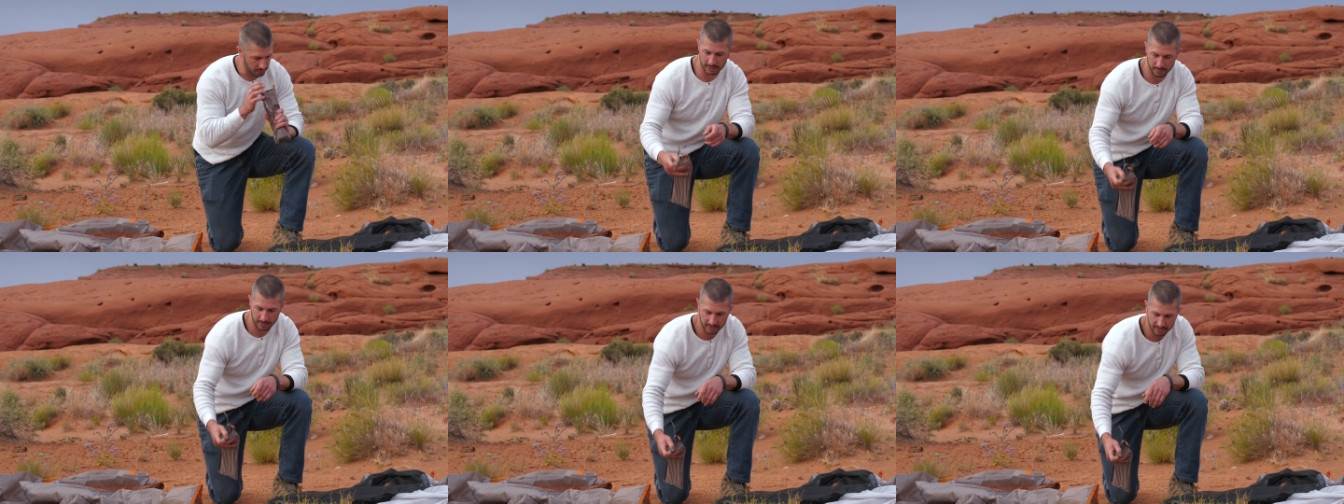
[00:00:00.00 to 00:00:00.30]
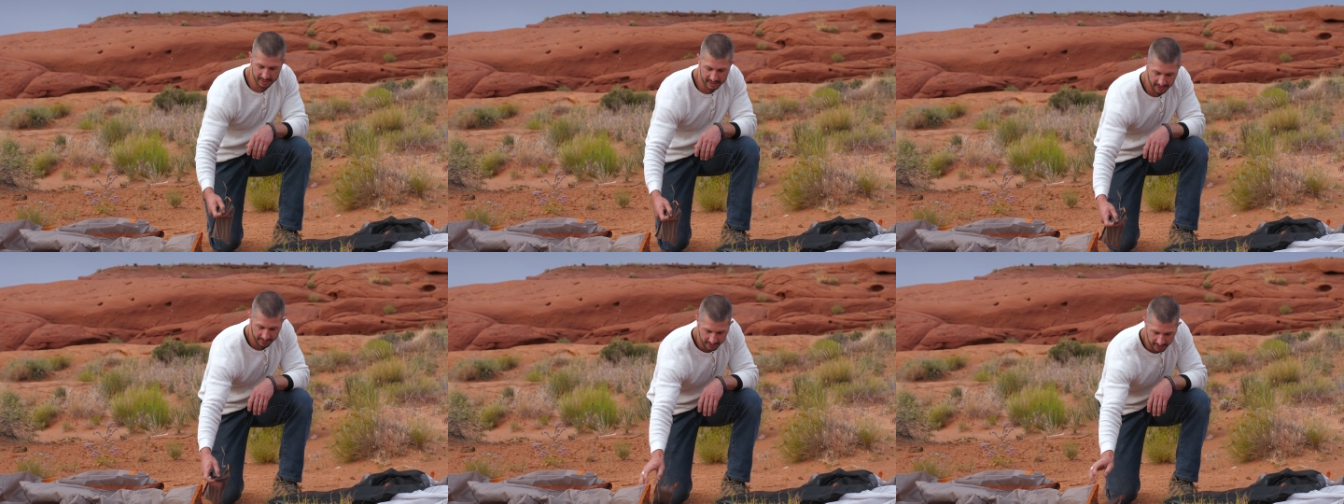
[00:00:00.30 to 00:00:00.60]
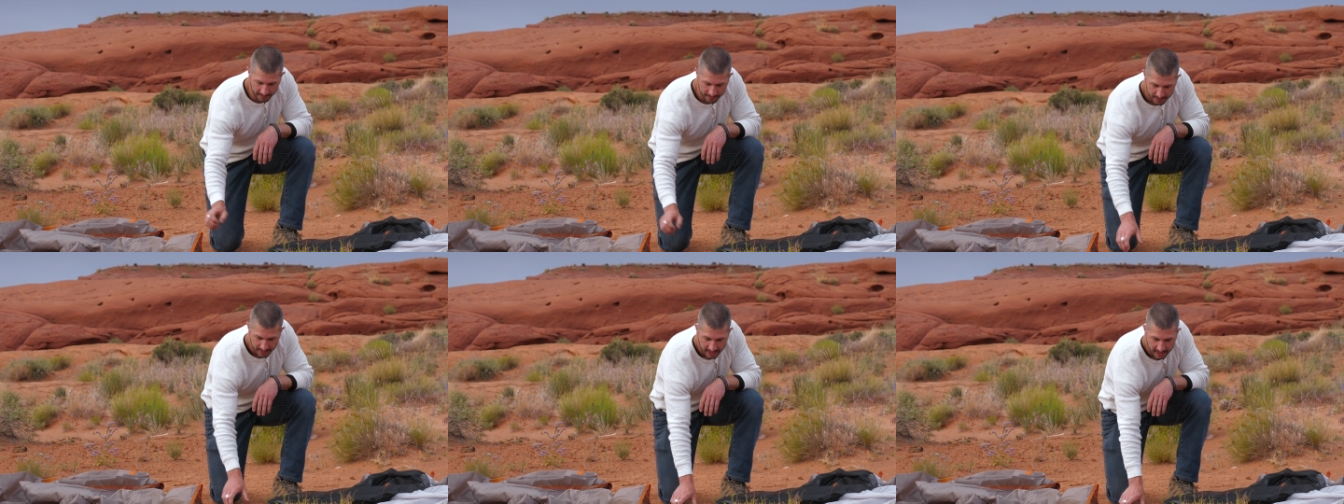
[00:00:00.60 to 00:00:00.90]
Let's put those down
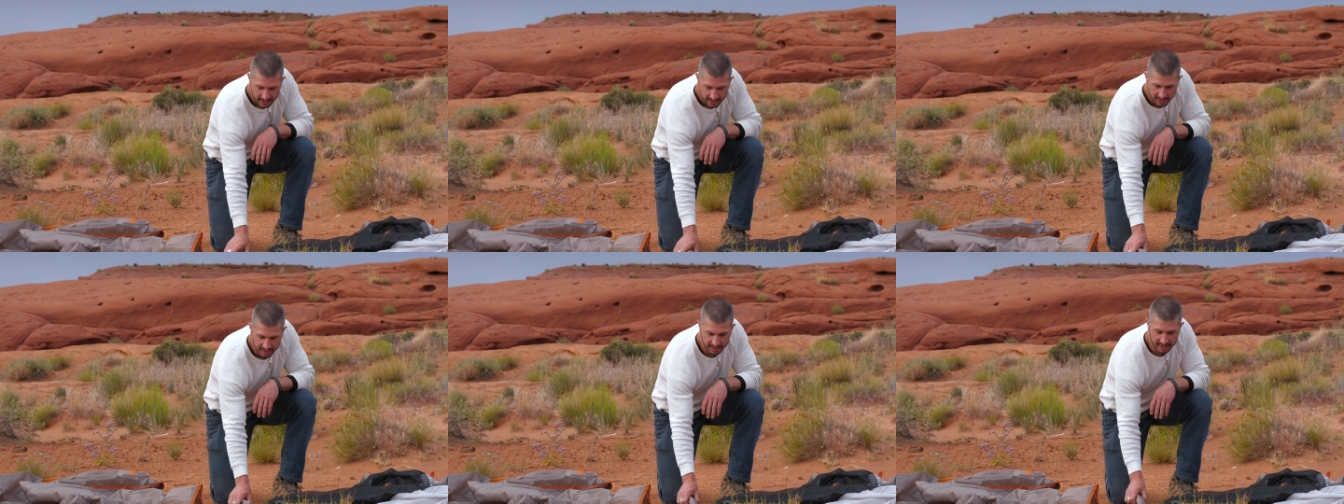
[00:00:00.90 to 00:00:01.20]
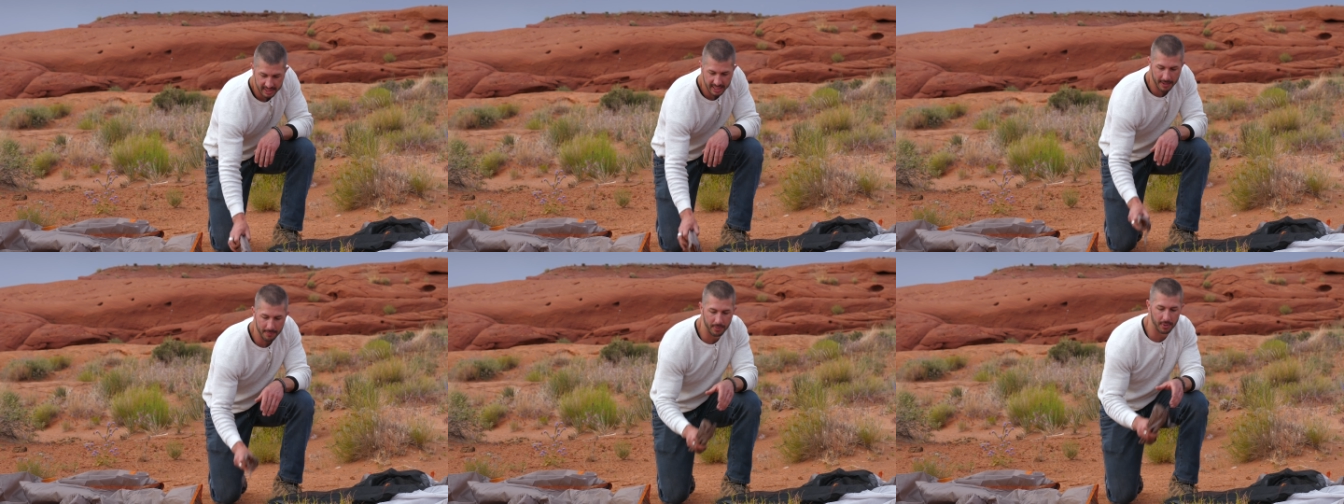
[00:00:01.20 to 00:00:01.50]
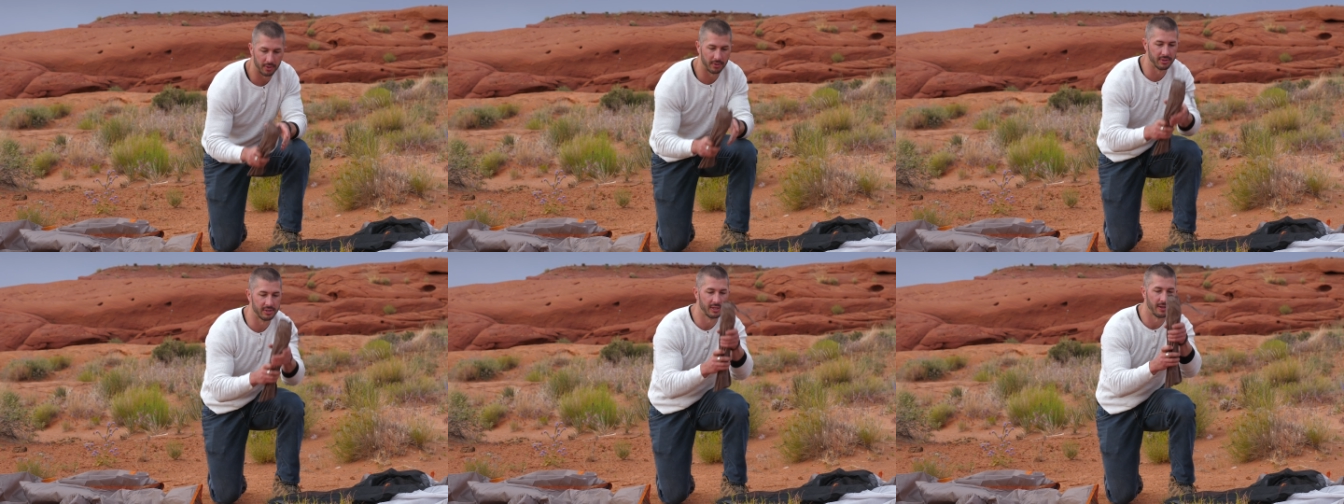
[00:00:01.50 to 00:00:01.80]
there. Look at the tent
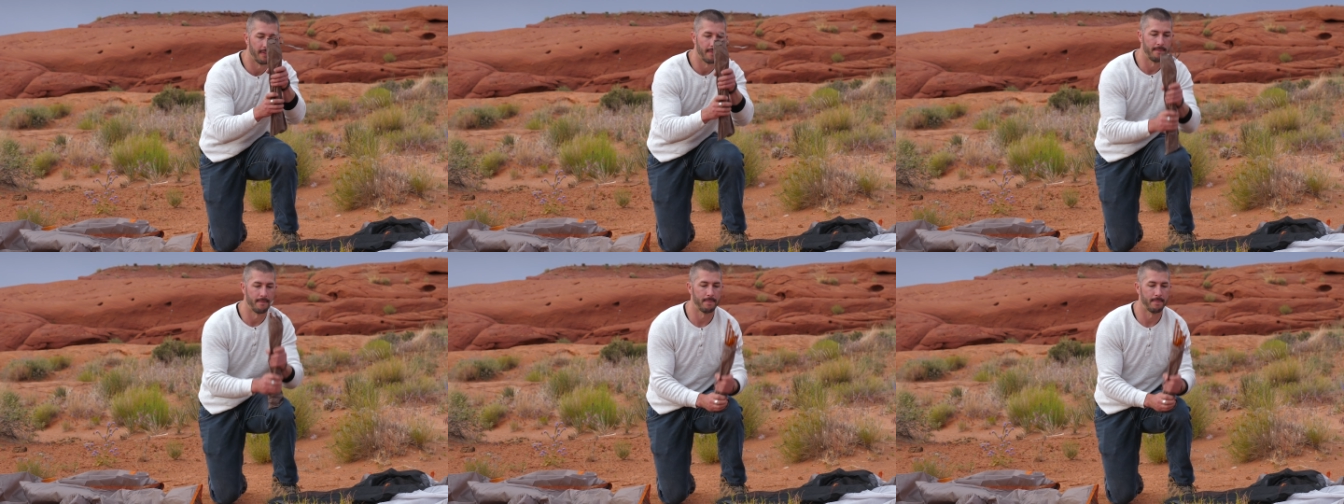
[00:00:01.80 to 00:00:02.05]
poles.